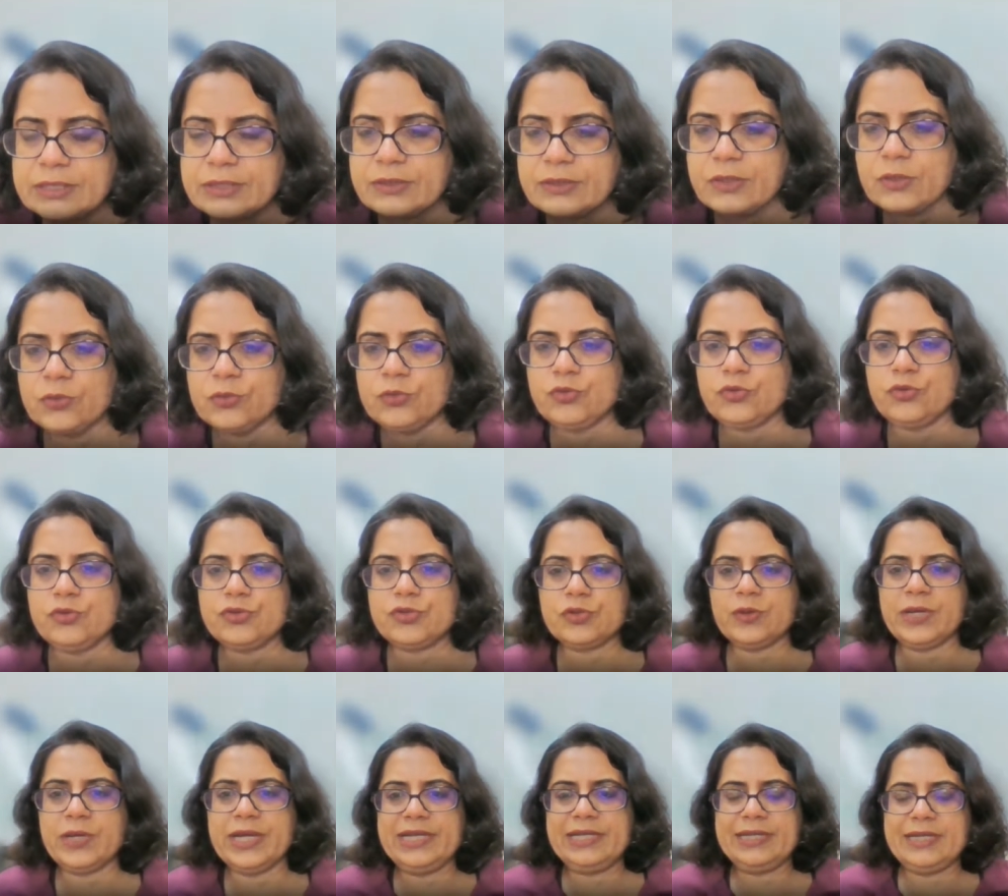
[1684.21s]
go through.
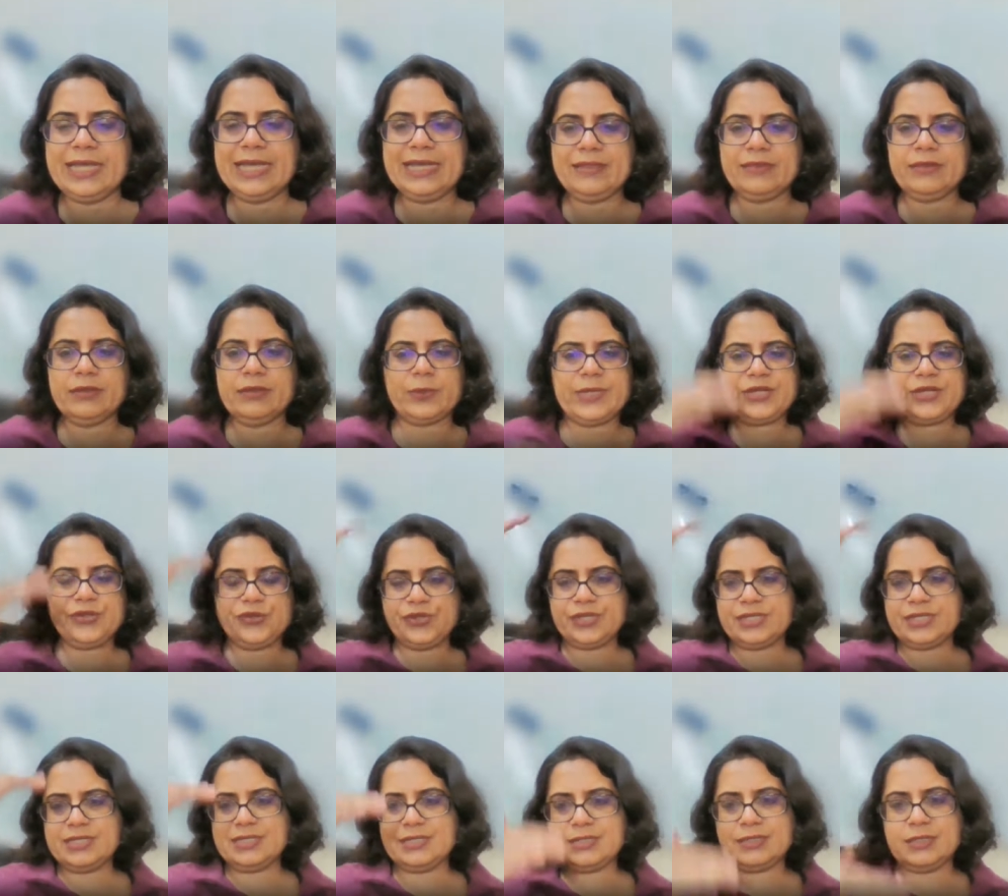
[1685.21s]
So I'll take the
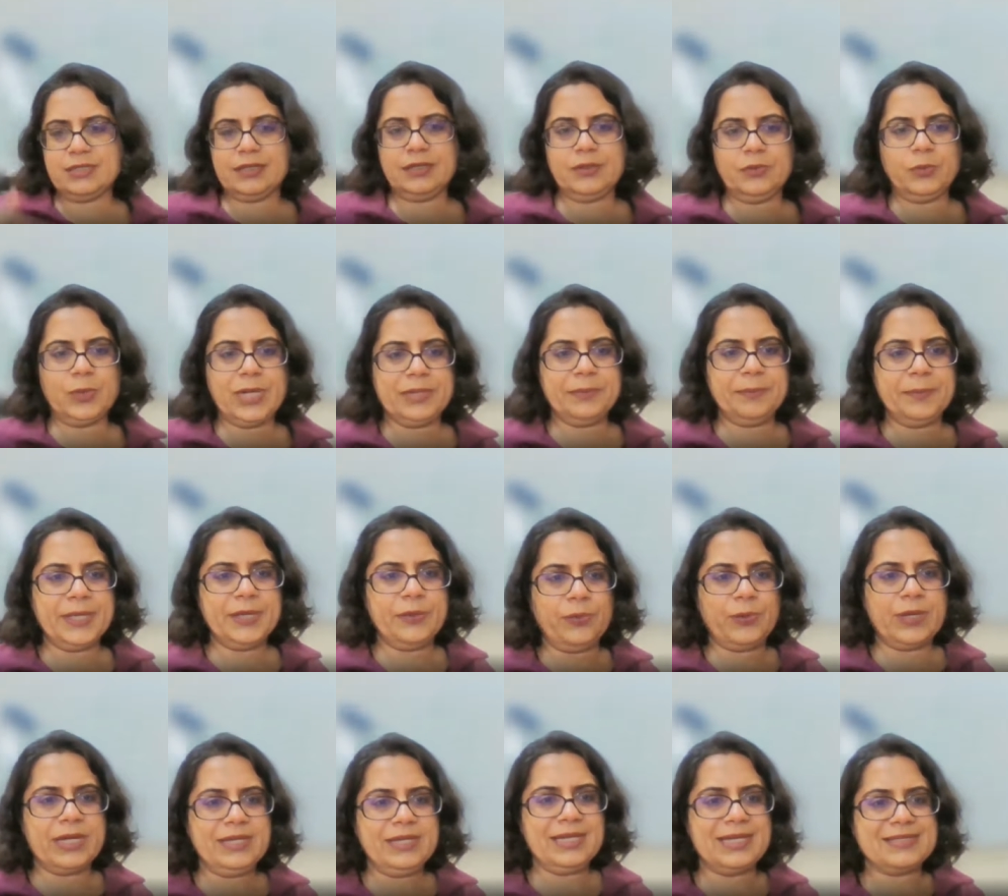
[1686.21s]
questions uh, one by
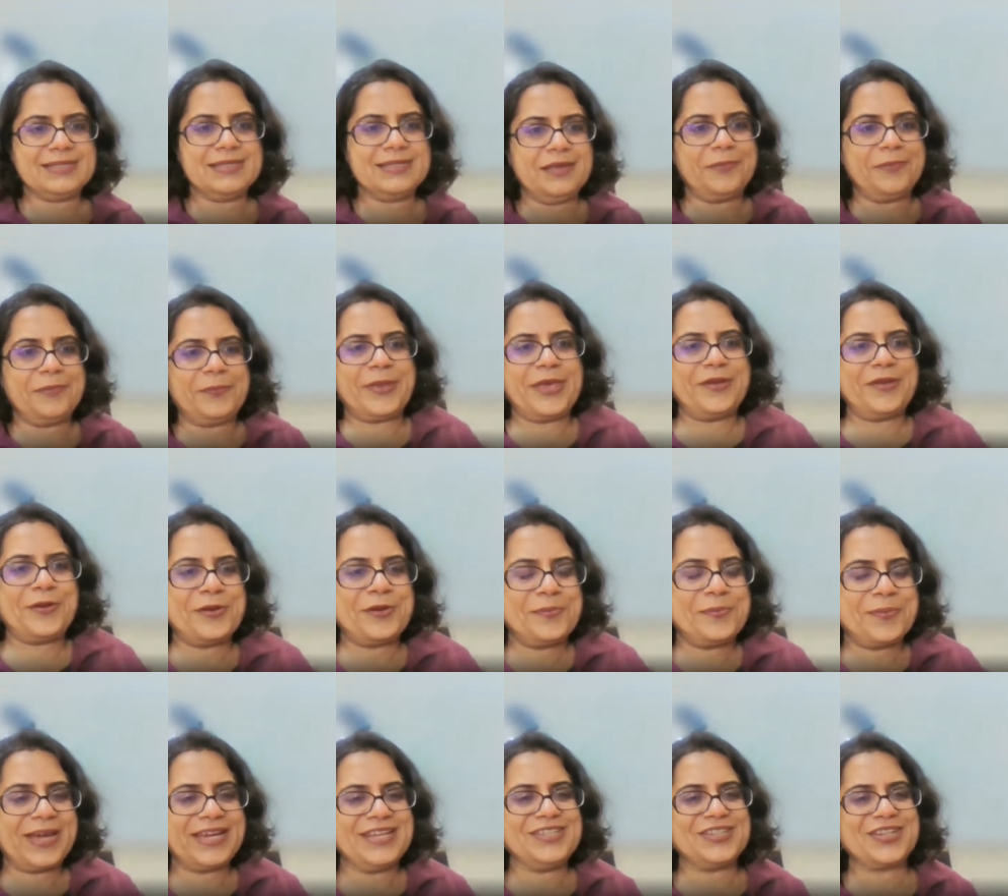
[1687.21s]
one as they appear on
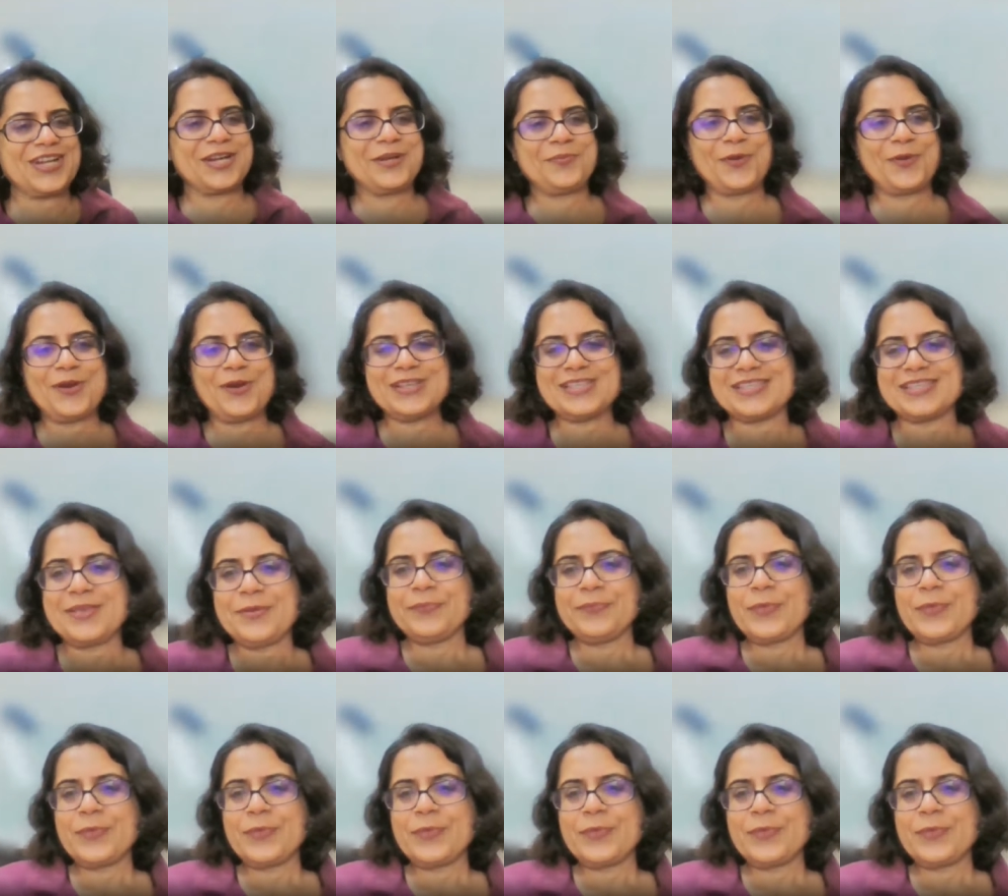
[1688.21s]
my chat box.